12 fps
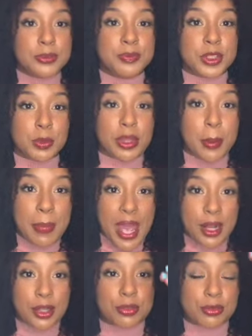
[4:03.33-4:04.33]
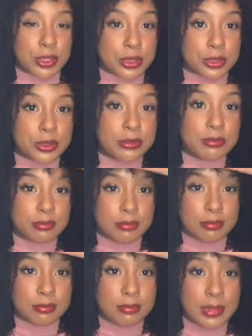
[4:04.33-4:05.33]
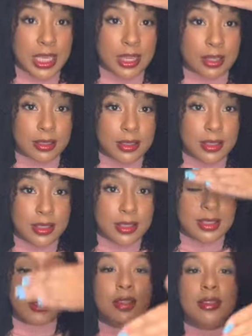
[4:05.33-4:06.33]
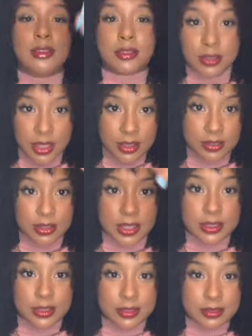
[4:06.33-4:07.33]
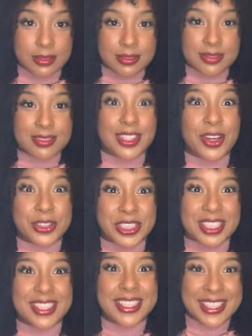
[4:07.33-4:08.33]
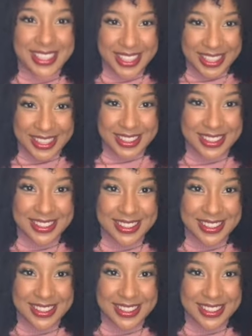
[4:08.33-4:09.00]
So put the back of the frontal here, front of the frontal, closure here,